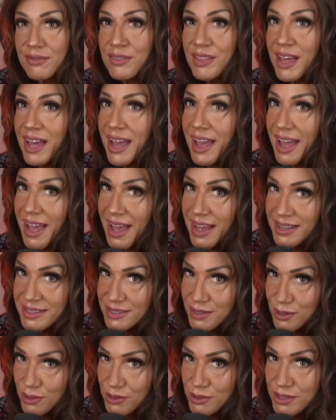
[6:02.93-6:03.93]
the
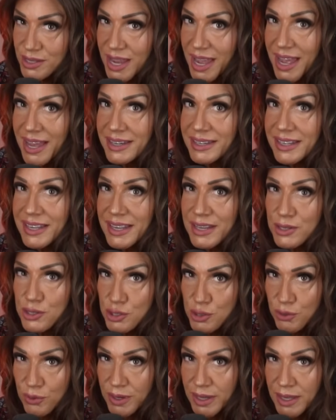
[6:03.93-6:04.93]
hazards and
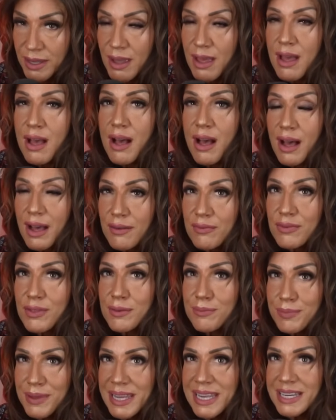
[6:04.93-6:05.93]
injury of the
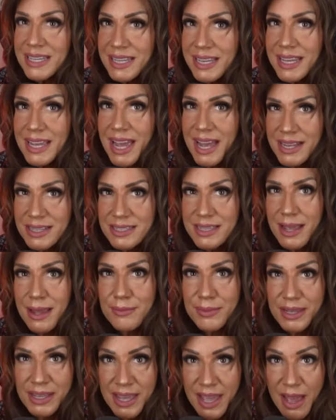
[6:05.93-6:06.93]

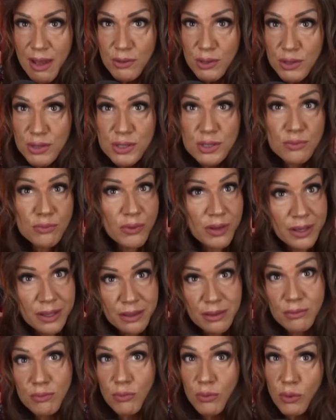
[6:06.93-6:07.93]
BDSM encounters
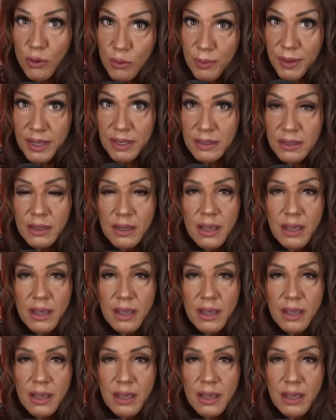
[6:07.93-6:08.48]
with Reuben.